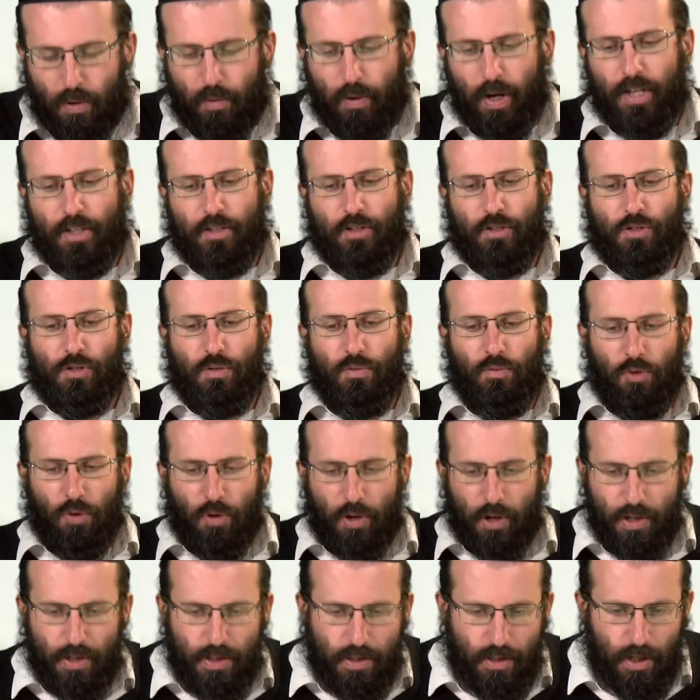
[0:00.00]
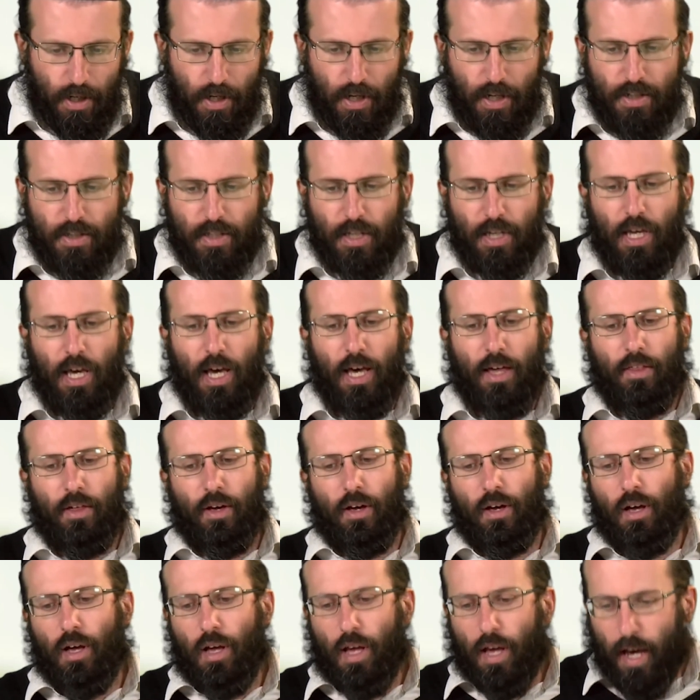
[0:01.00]
the way to Shavuos,
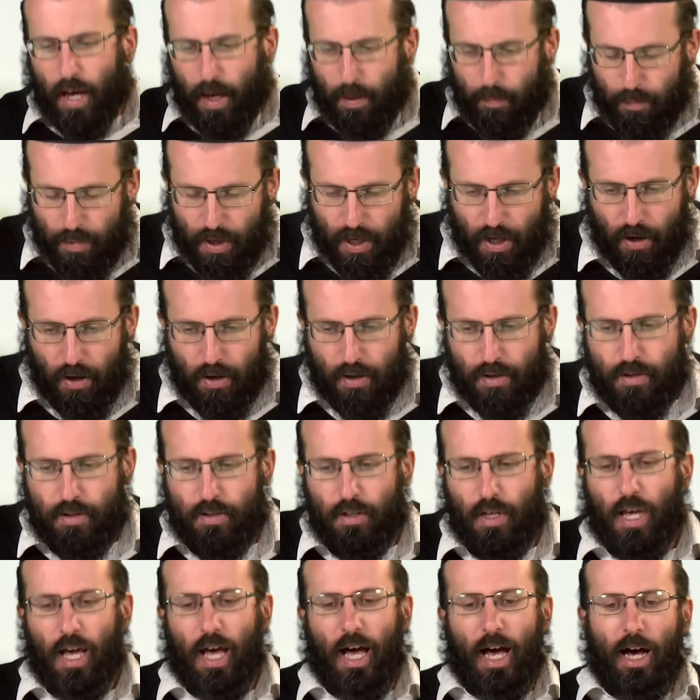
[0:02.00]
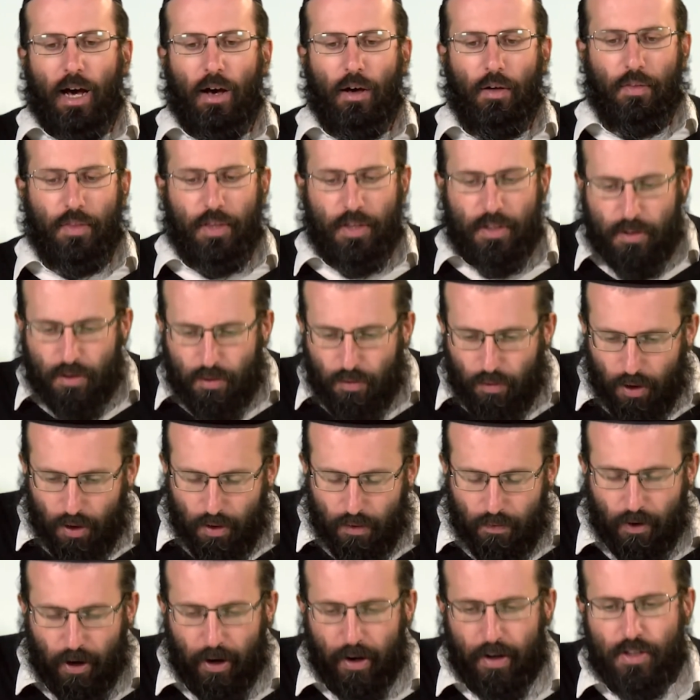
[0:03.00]
together and beyond, out this
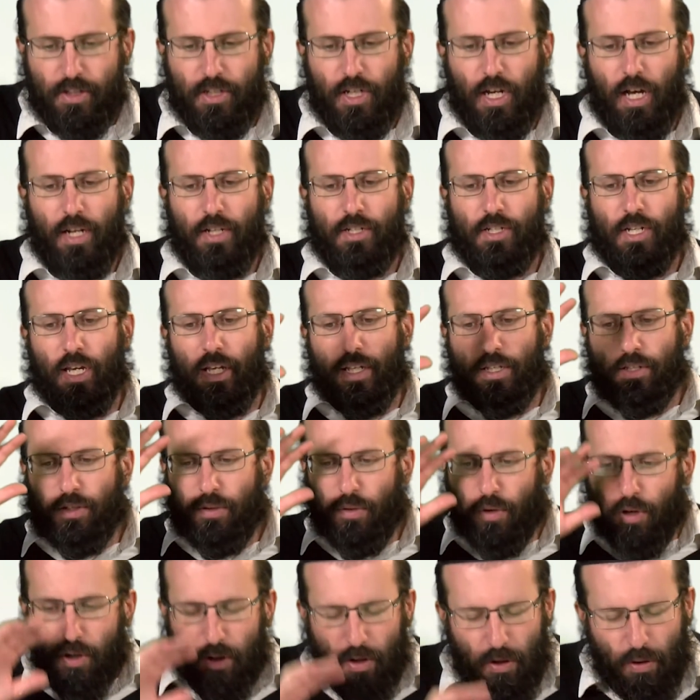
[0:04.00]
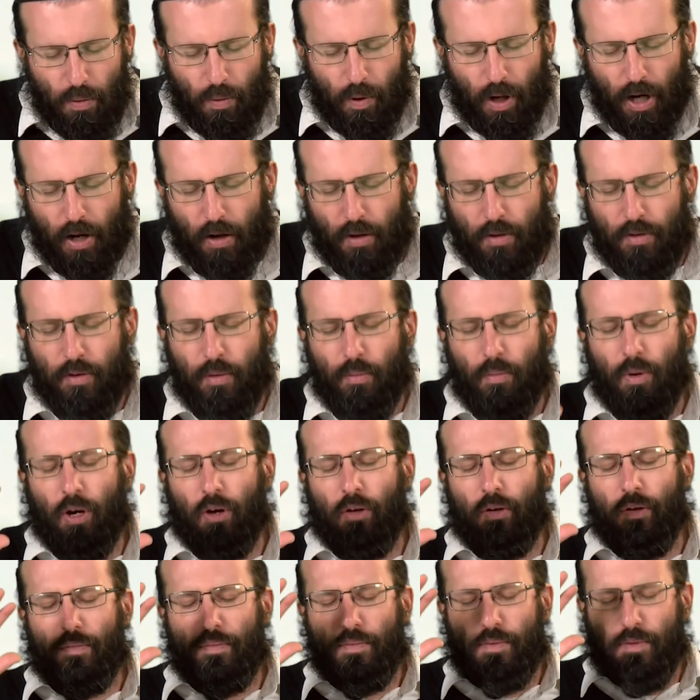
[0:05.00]
coronavirus challenge into a new world, a
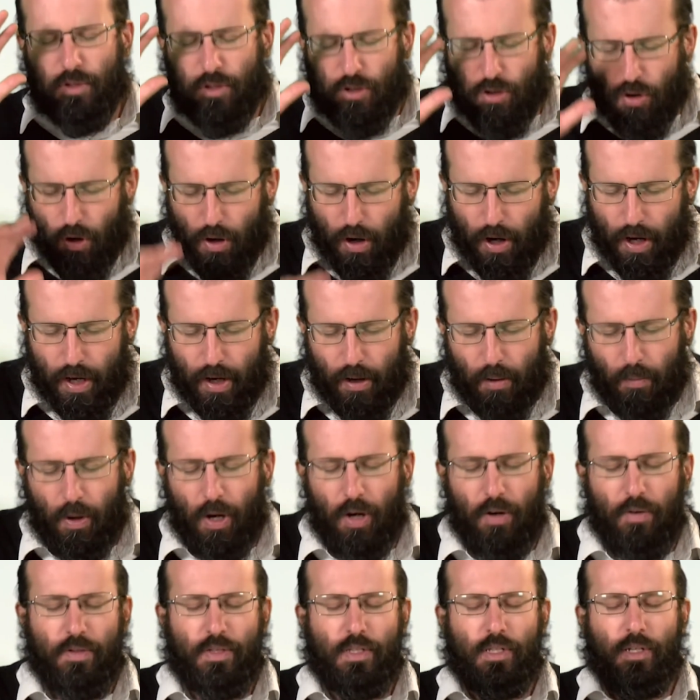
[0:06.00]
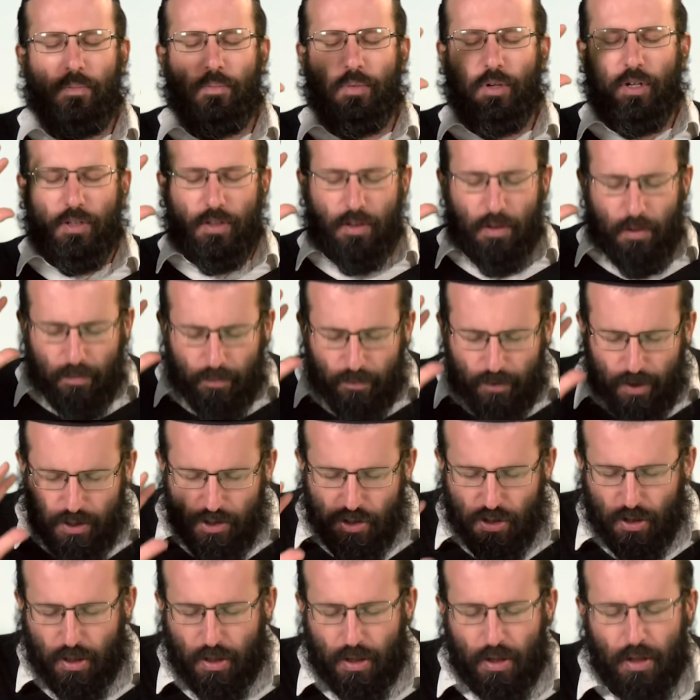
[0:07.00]
world of joy, a world of simcha, to
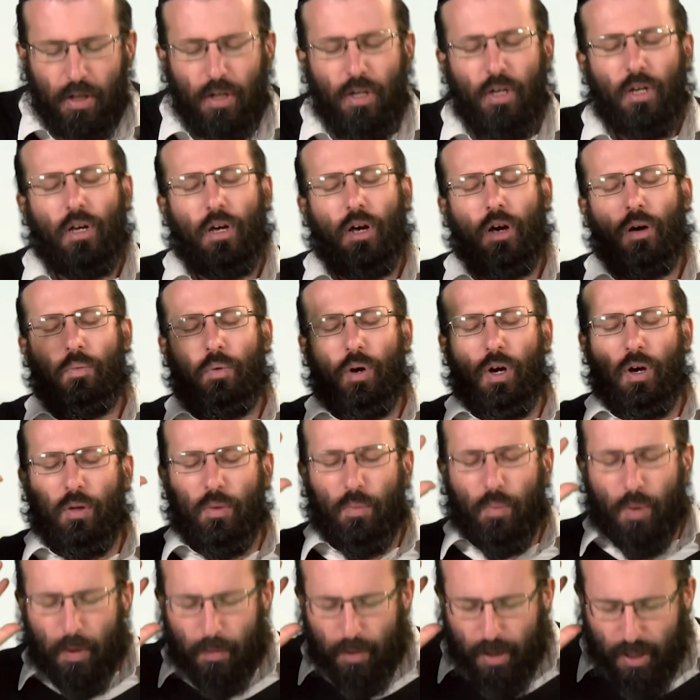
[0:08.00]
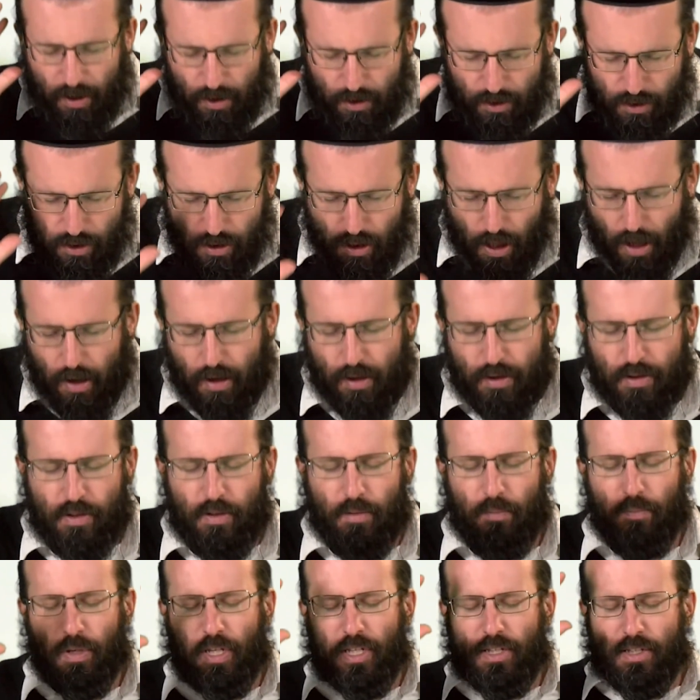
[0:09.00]
envision it, a world where we can
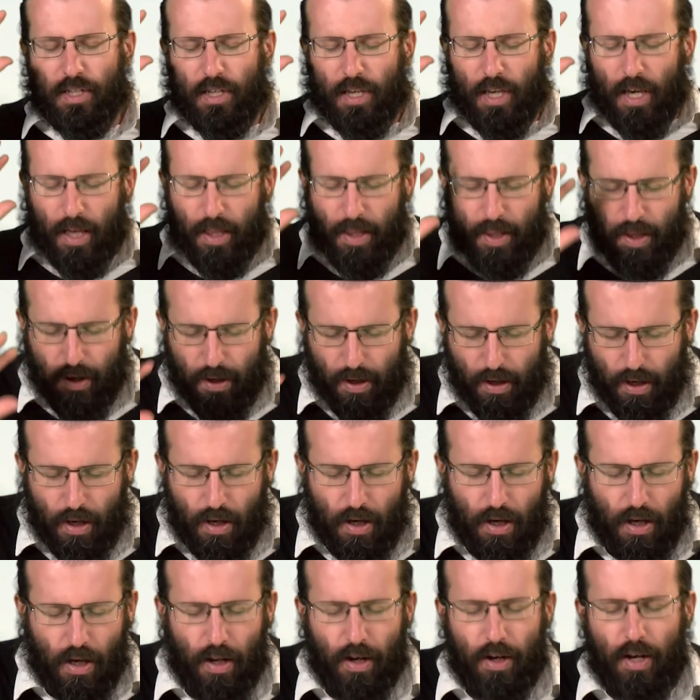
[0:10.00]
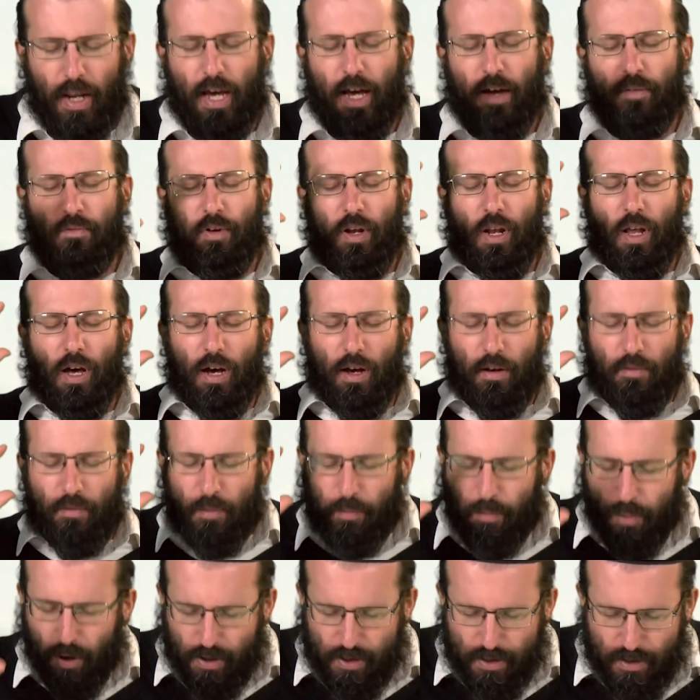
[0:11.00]
dance and be together and have love
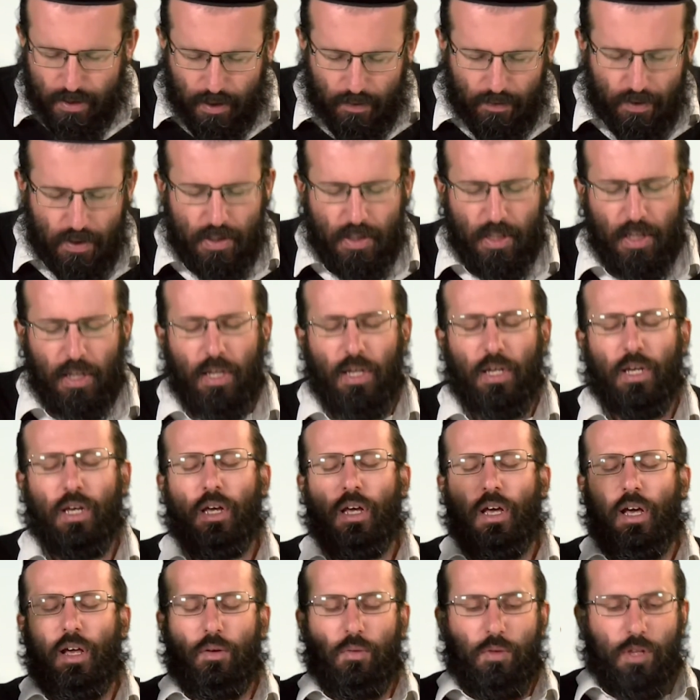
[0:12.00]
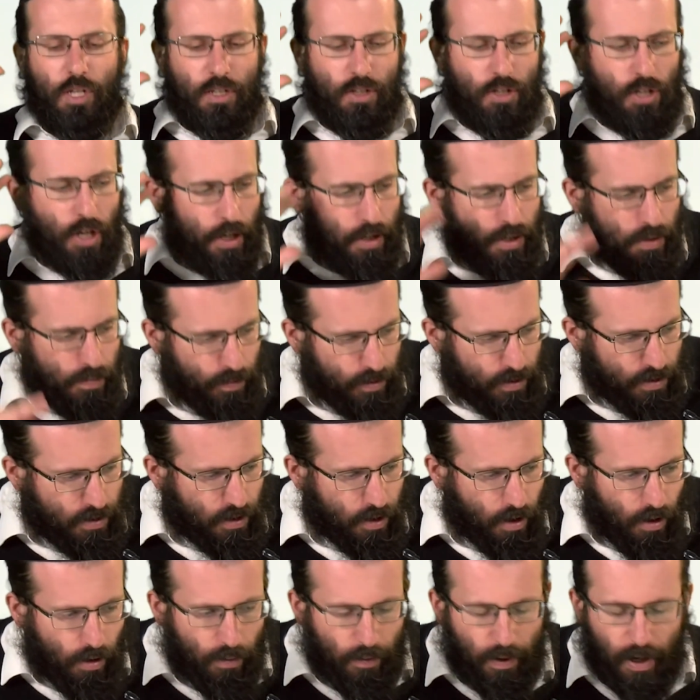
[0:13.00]
and positivity, and all these judgments
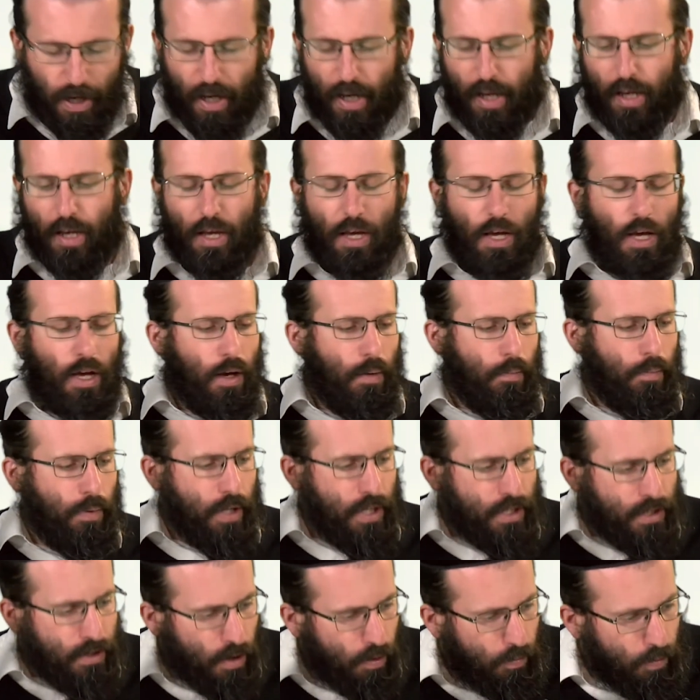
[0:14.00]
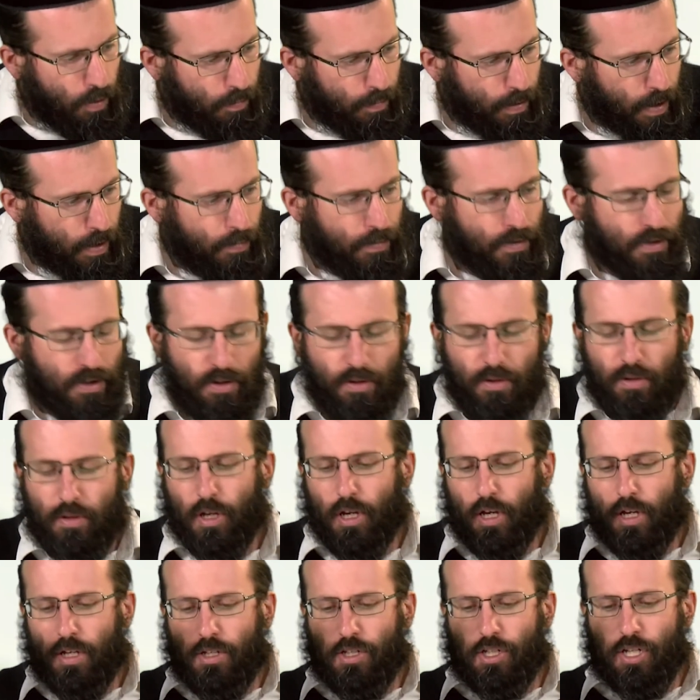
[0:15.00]
go away. And please God, we'll be able to
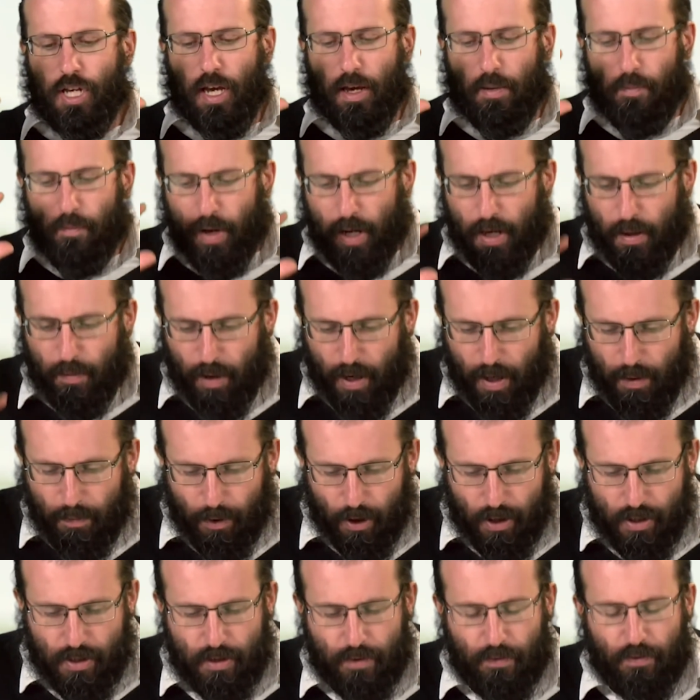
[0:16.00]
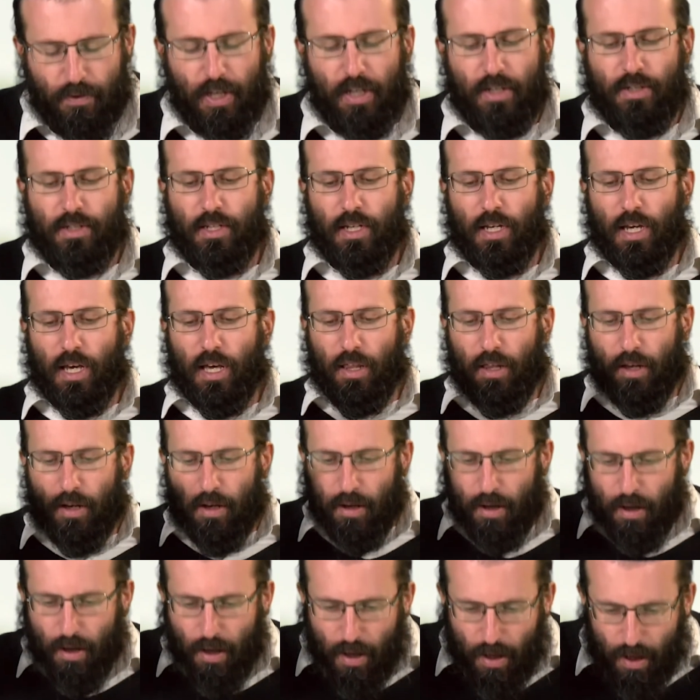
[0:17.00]
share many, many positive things
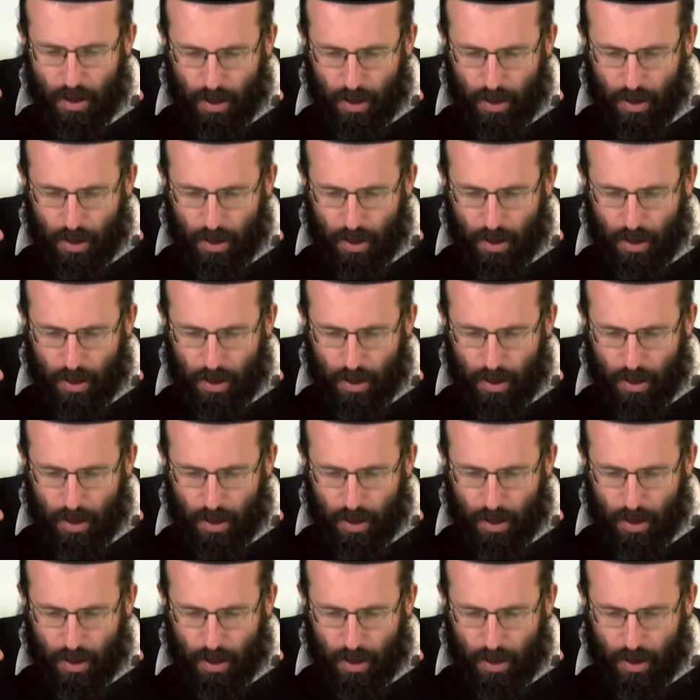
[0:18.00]
together.